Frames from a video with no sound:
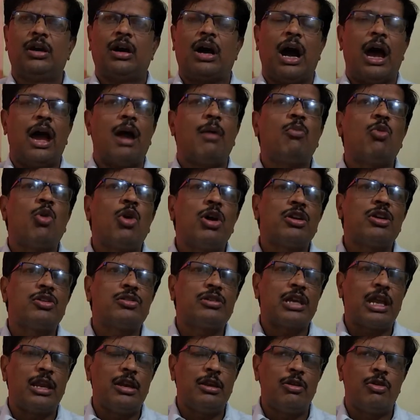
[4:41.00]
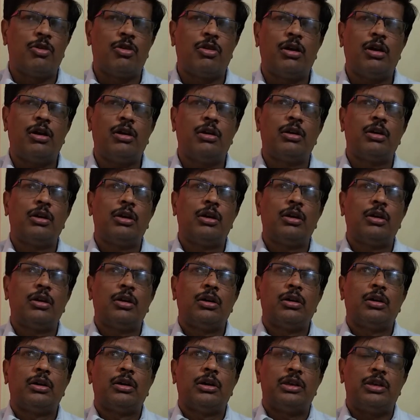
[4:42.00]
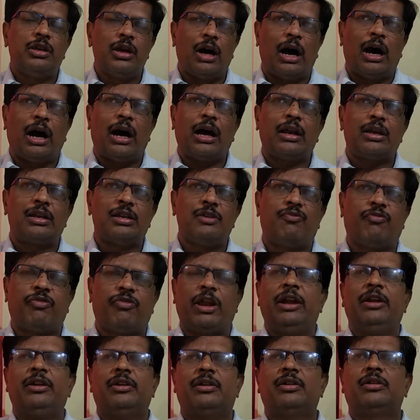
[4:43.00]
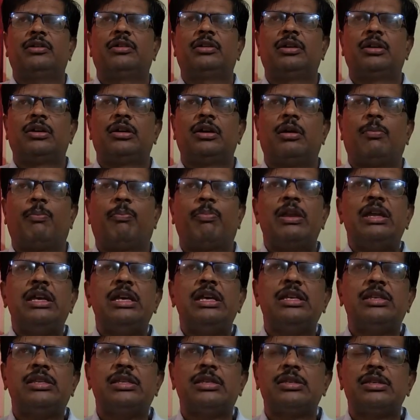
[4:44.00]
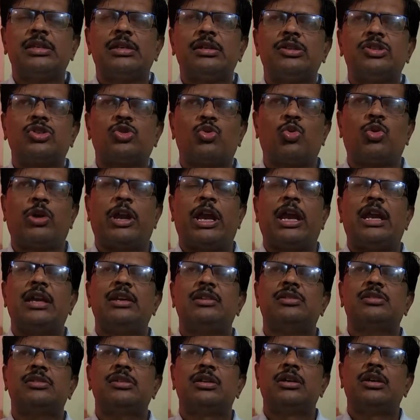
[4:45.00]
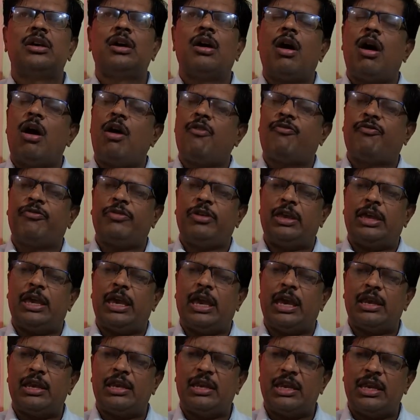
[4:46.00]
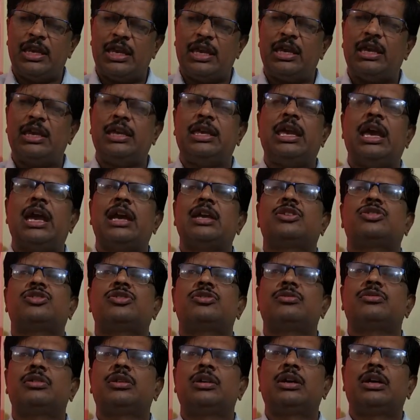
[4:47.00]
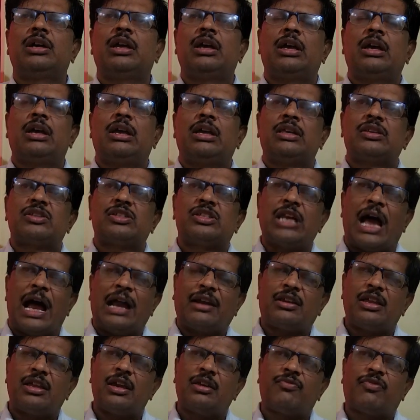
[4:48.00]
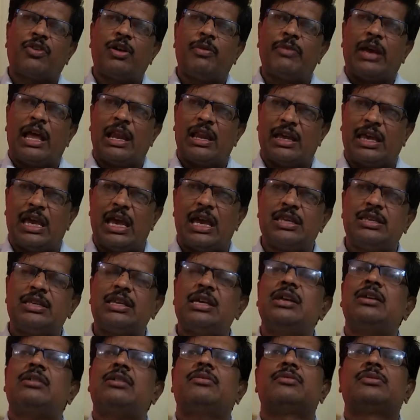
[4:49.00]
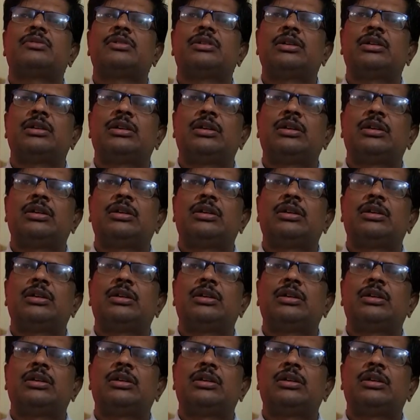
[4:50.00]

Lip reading: I am going to tell you here different. Please, students of any age, starting from LKG,